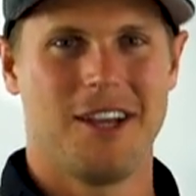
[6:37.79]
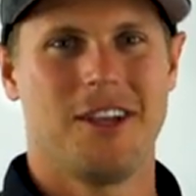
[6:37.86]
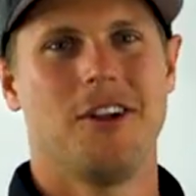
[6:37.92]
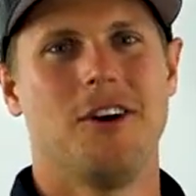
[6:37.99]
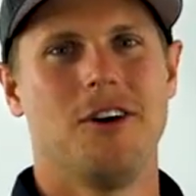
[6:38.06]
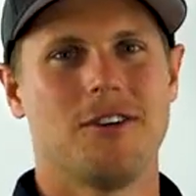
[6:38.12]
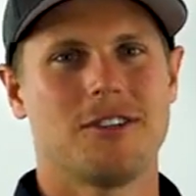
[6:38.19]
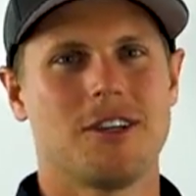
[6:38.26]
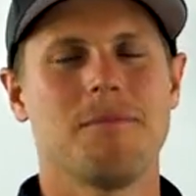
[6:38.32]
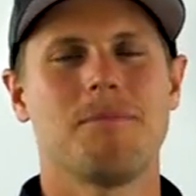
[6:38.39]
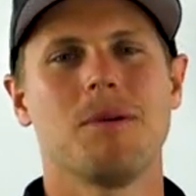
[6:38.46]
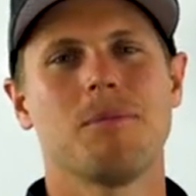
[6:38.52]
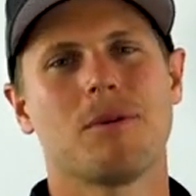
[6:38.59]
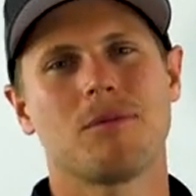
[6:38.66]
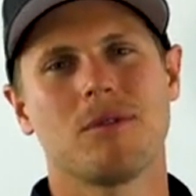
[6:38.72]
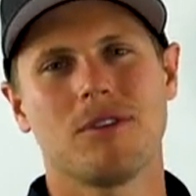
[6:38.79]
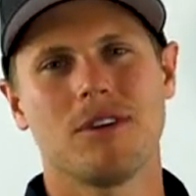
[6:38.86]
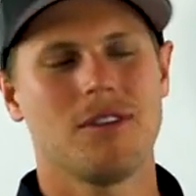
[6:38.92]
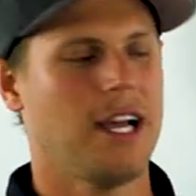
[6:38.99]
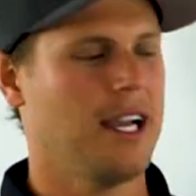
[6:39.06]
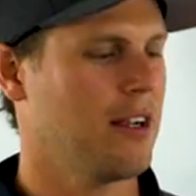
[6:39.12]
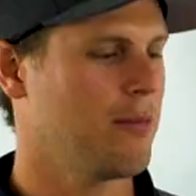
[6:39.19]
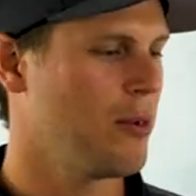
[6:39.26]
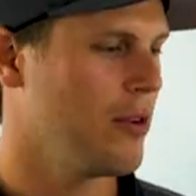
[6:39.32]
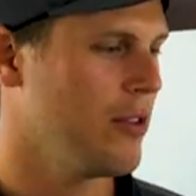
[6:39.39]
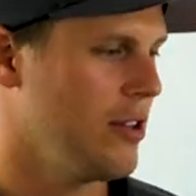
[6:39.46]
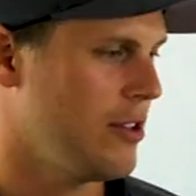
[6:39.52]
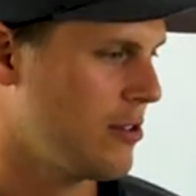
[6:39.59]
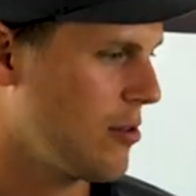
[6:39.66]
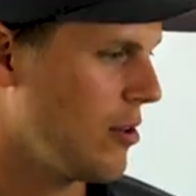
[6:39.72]
You know, some people really like more
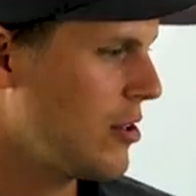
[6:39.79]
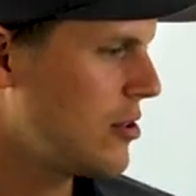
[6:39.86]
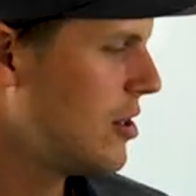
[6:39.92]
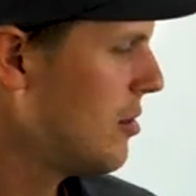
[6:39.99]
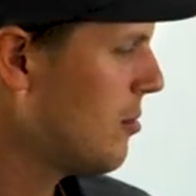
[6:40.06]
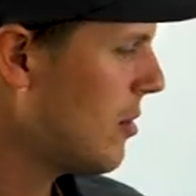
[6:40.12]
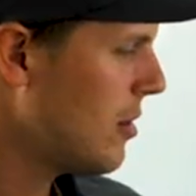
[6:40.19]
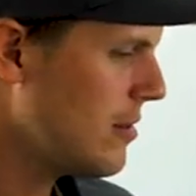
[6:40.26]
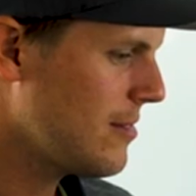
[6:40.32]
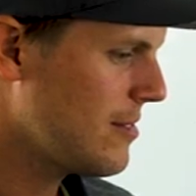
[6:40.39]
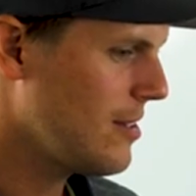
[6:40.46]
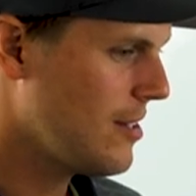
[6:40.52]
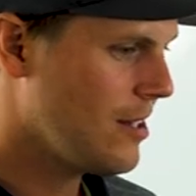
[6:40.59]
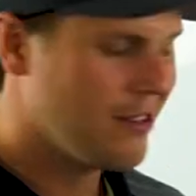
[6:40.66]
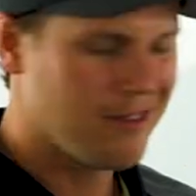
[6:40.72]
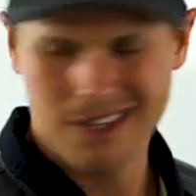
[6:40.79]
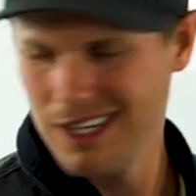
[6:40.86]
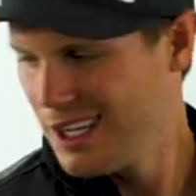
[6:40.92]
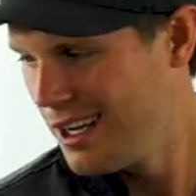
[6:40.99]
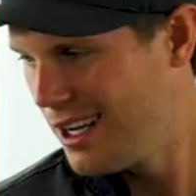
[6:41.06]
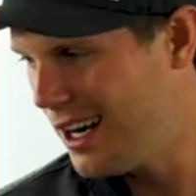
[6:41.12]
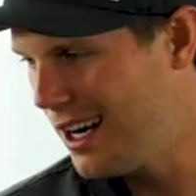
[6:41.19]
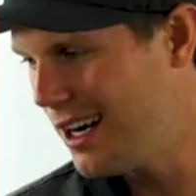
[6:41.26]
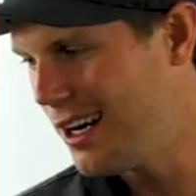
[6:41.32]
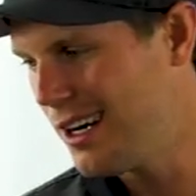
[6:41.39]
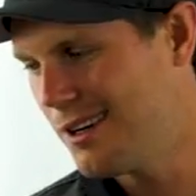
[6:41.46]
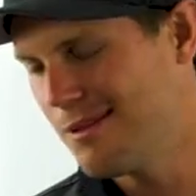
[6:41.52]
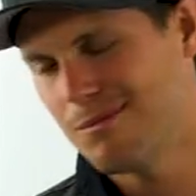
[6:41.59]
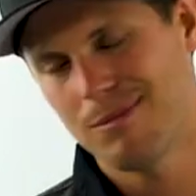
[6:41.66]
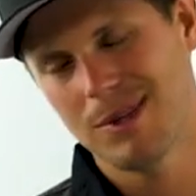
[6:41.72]
the scrunchy ones, you know,
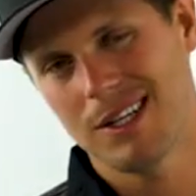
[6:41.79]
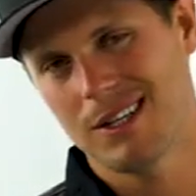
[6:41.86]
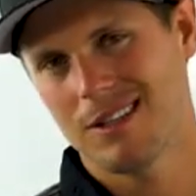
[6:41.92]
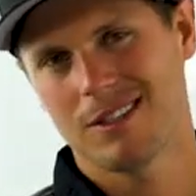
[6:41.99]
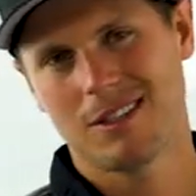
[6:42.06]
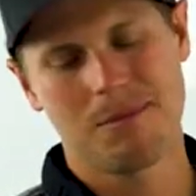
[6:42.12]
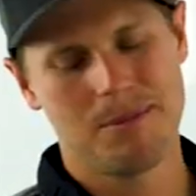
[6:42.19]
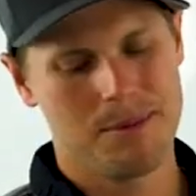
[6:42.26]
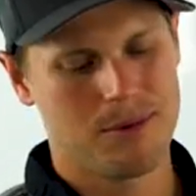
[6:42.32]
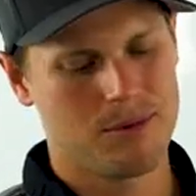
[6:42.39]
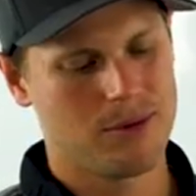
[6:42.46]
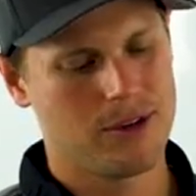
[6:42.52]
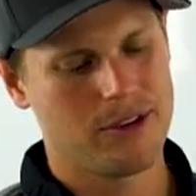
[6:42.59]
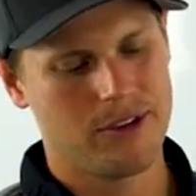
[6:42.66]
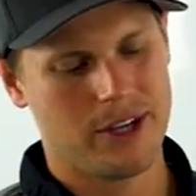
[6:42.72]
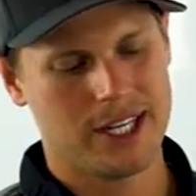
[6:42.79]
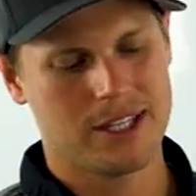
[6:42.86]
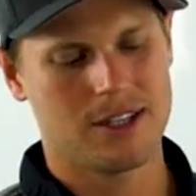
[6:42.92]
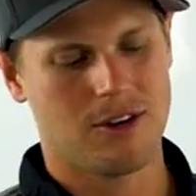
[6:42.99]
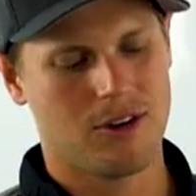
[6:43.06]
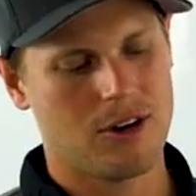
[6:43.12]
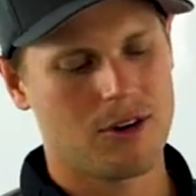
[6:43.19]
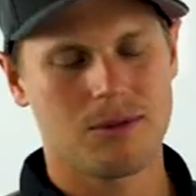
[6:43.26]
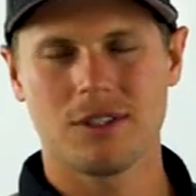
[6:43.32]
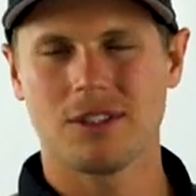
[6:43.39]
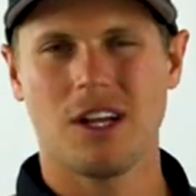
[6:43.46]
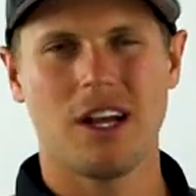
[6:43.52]
but some people really like the hard ones.